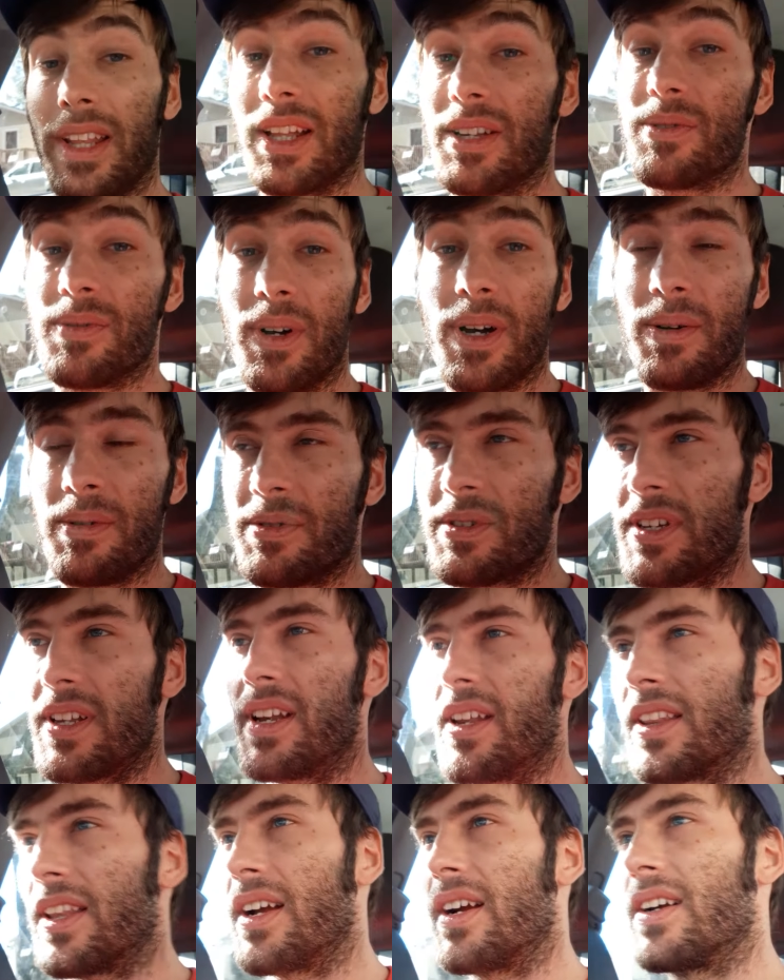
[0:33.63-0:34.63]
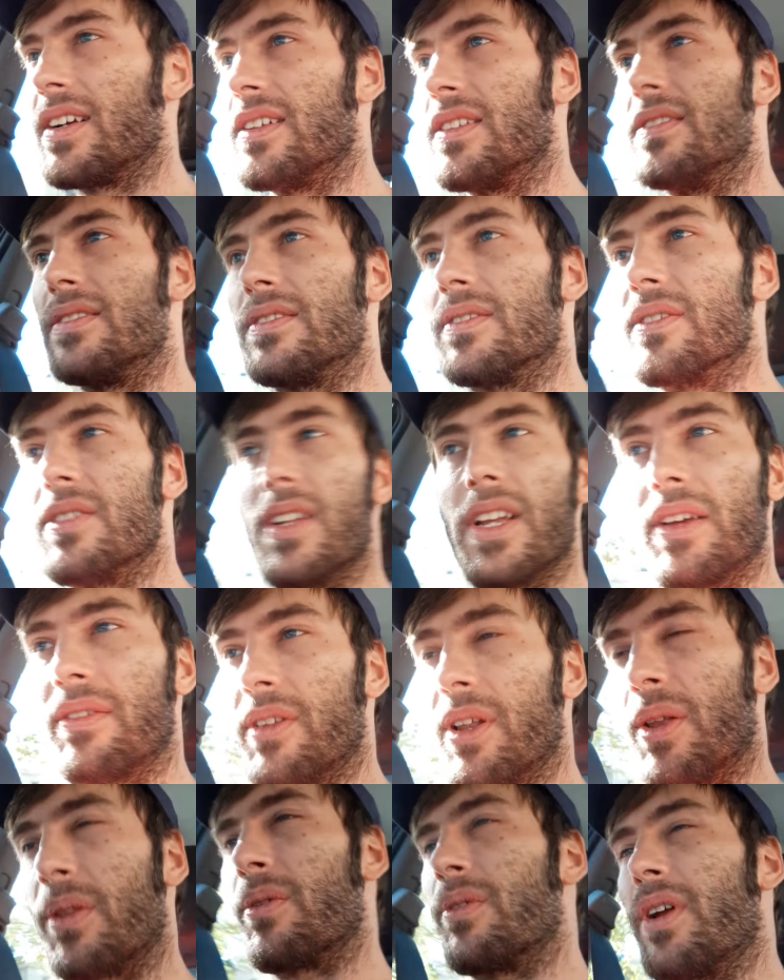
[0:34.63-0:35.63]
That's why I was sitting there, even
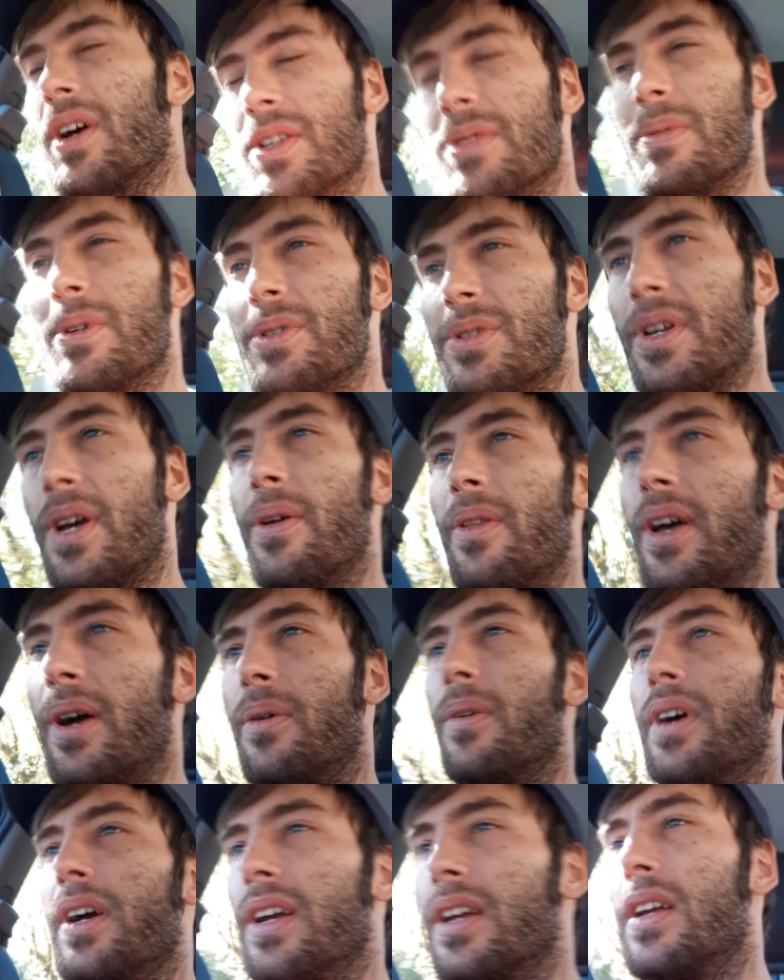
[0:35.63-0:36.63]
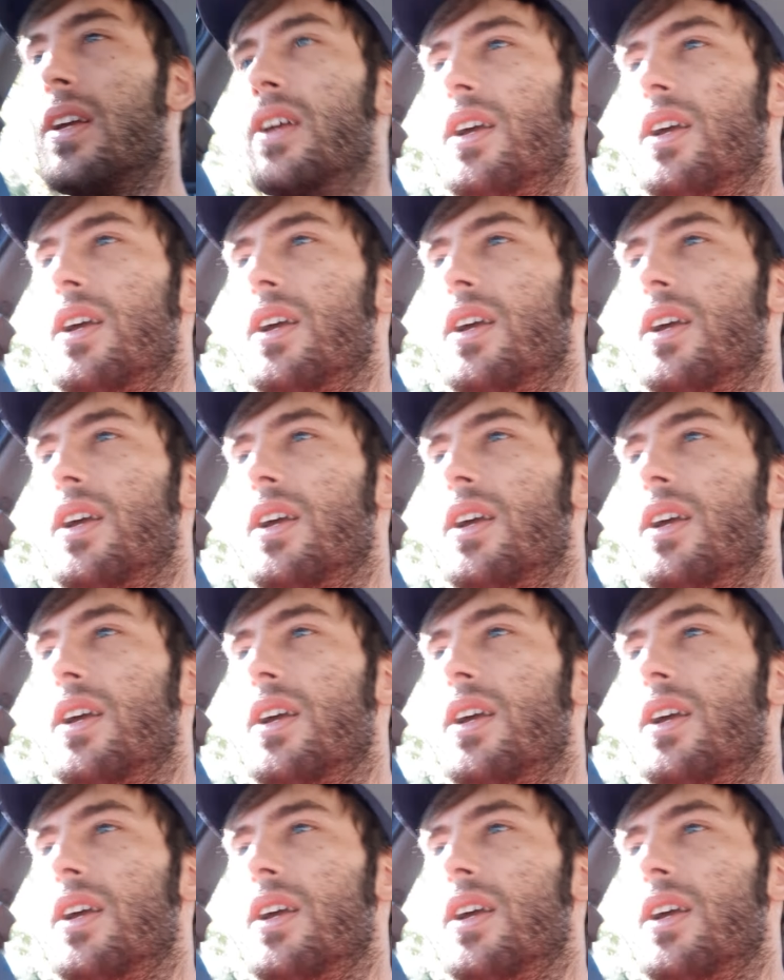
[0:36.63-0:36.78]
though they're not supposed to go that way.